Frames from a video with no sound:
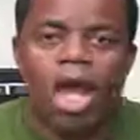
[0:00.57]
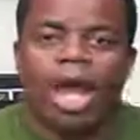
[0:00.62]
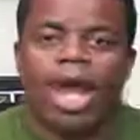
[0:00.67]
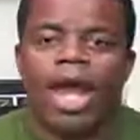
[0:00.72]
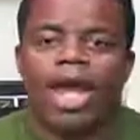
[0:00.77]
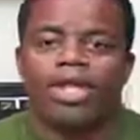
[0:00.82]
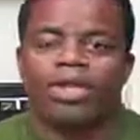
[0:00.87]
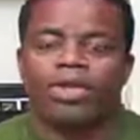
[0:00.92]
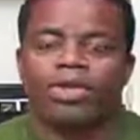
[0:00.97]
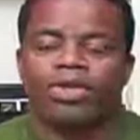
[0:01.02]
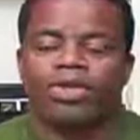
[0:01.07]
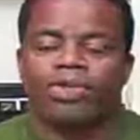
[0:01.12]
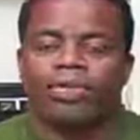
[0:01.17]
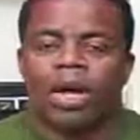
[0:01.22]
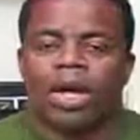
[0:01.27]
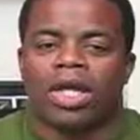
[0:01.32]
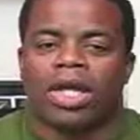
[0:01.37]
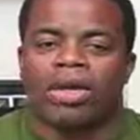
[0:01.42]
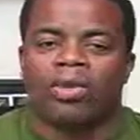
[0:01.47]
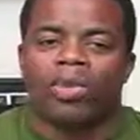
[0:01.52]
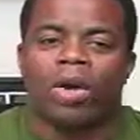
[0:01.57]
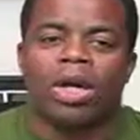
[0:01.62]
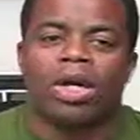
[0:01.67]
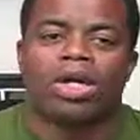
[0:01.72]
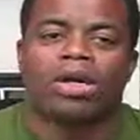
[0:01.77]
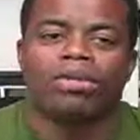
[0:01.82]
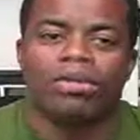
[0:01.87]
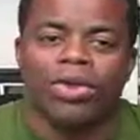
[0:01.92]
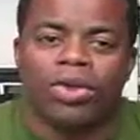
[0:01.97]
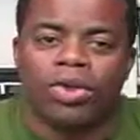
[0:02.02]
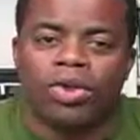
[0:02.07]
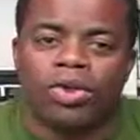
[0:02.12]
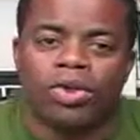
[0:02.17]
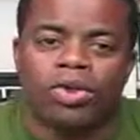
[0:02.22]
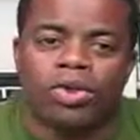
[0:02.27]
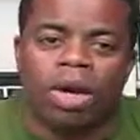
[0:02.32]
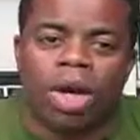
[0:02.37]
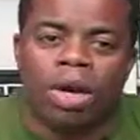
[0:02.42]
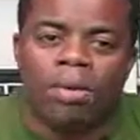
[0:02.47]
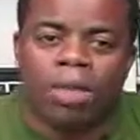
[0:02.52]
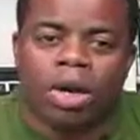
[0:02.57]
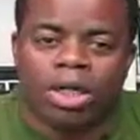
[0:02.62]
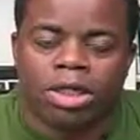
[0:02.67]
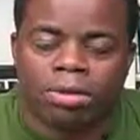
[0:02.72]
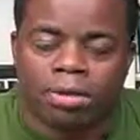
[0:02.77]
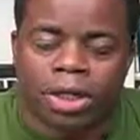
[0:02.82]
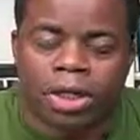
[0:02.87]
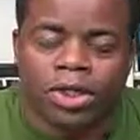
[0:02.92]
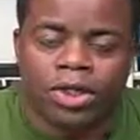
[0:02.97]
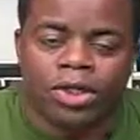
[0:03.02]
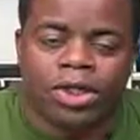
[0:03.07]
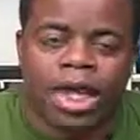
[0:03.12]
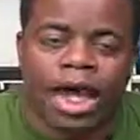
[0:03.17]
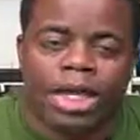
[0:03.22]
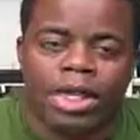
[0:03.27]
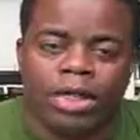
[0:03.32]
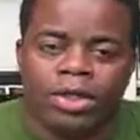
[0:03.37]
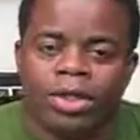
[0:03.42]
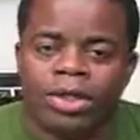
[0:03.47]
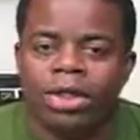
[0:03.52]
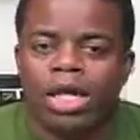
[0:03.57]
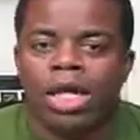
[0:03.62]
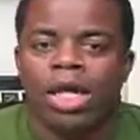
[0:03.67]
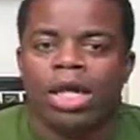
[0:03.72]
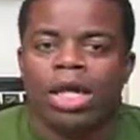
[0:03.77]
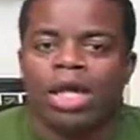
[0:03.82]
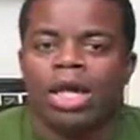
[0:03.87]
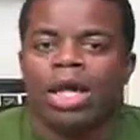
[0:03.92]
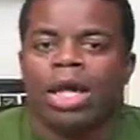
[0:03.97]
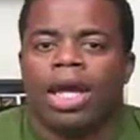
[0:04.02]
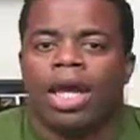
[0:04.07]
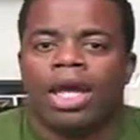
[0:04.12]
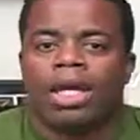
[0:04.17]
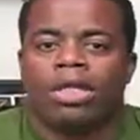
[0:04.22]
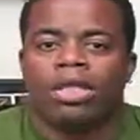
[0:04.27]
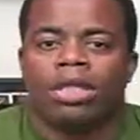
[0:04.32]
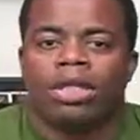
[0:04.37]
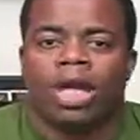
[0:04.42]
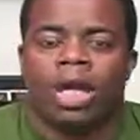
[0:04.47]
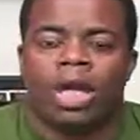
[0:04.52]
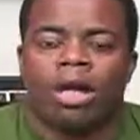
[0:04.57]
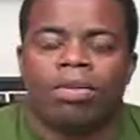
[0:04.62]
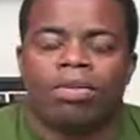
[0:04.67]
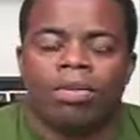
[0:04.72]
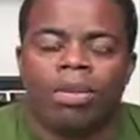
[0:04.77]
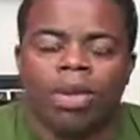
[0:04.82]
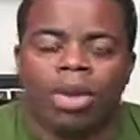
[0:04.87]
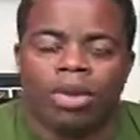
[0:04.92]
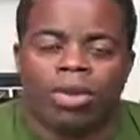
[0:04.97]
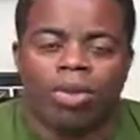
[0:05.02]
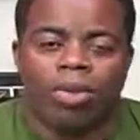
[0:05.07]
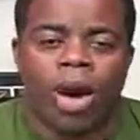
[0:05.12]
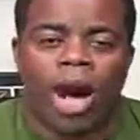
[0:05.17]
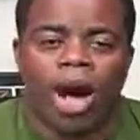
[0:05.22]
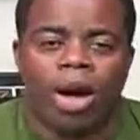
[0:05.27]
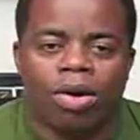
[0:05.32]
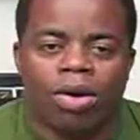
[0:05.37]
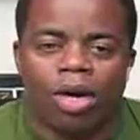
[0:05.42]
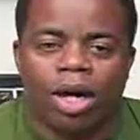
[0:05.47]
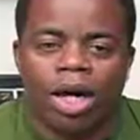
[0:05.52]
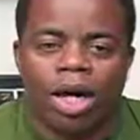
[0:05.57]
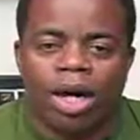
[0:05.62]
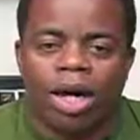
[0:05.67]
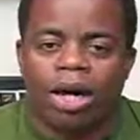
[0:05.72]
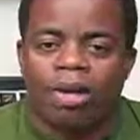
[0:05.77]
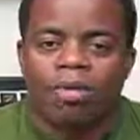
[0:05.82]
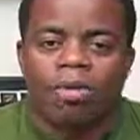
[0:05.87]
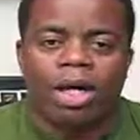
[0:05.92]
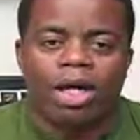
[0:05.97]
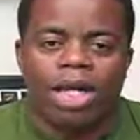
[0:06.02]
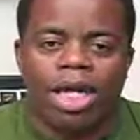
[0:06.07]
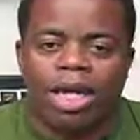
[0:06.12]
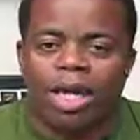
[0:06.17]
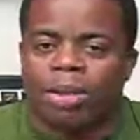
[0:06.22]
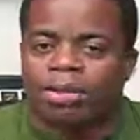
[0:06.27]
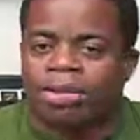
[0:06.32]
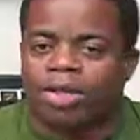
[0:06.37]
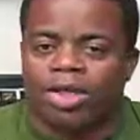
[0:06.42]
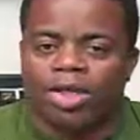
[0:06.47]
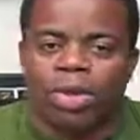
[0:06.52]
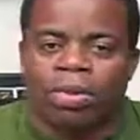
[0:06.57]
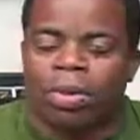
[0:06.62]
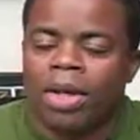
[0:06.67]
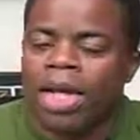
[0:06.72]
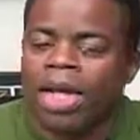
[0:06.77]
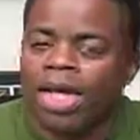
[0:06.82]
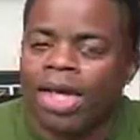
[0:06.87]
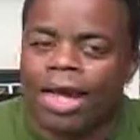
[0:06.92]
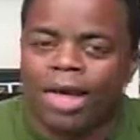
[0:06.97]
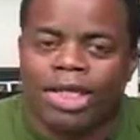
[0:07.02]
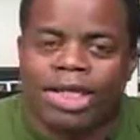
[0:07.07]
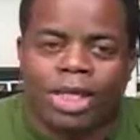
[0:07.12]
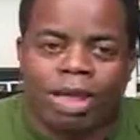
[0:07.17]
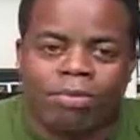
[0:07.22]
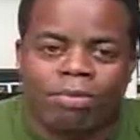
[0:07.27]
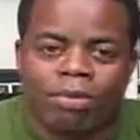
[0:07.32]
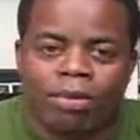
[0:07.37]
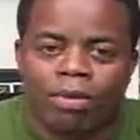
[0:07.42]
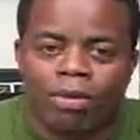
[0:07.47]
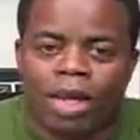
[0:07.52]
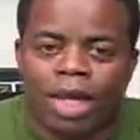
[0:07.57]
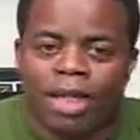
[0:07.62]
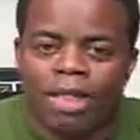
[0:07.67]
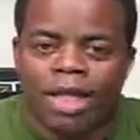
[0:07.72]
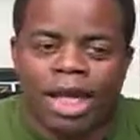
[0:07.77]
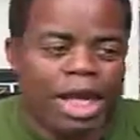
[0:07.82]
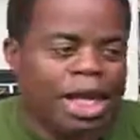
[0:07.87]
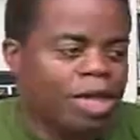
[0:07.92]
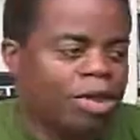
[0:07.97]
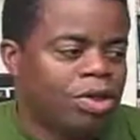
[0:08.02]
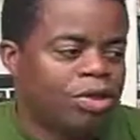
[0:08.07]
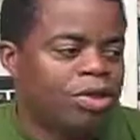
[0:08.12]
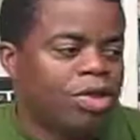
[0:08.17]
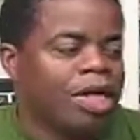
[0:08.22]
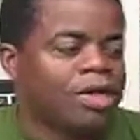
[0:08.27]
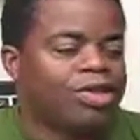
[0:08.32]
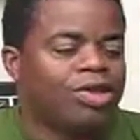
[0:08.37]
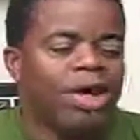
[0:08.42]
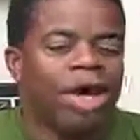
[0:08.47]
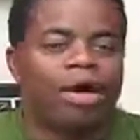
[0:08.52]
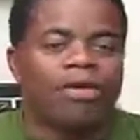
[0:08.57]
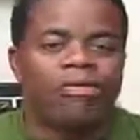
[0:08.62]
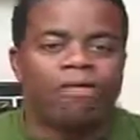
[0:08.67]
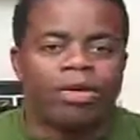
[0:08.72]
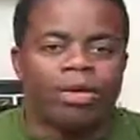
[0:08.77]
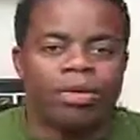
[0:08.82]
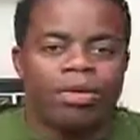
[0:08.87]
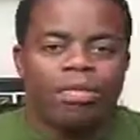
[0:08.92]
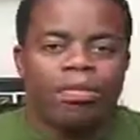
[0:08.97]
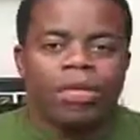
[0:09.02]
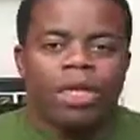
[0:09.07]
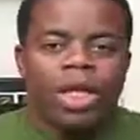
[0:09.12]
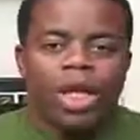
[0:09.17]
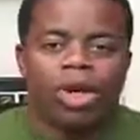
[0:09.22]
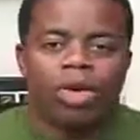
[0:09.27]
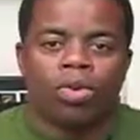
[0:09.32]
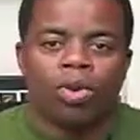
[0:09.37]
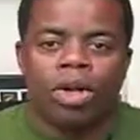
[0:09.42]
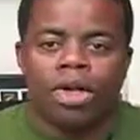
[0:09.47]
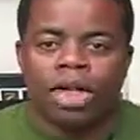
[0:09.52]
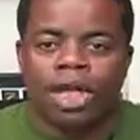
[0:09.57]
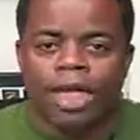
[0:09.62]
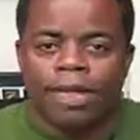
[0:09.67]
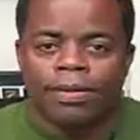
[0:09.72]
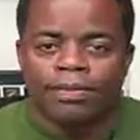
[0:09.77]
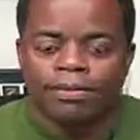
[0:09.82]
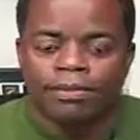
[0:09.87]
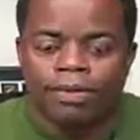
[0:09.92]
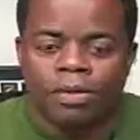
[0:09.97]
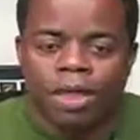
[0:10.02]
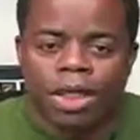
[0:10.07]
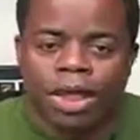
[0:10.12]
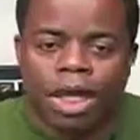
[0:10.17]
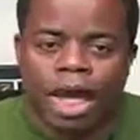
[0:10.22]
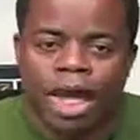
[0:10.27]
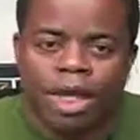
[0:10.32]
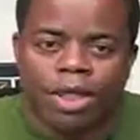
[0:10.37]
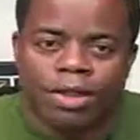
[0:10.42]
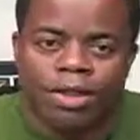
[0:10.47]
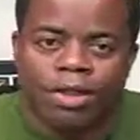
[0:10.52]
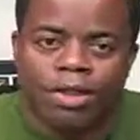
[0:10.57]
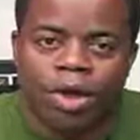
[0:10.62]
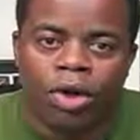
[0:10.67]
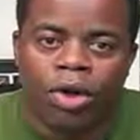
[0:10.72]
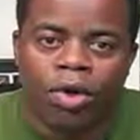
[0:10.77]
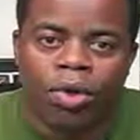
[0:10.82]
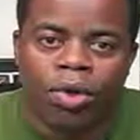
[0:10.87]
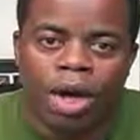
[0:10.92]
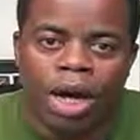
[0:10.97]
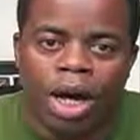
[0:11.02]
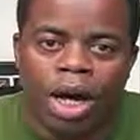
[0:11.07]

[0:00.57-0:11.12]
Hey, this is Mark, and welcome to Mark's Millionaire Challenge. And wow, again, I'm still playing catch up from taking those days off from working, and so